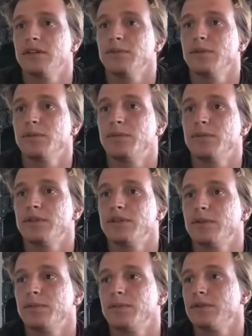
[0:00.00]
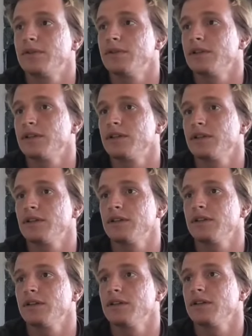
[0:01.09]
Let me pull this up real quick.
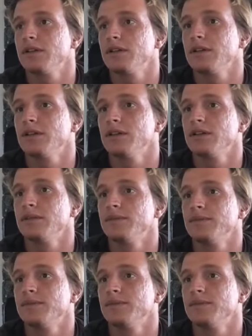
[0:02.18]
yeah, um,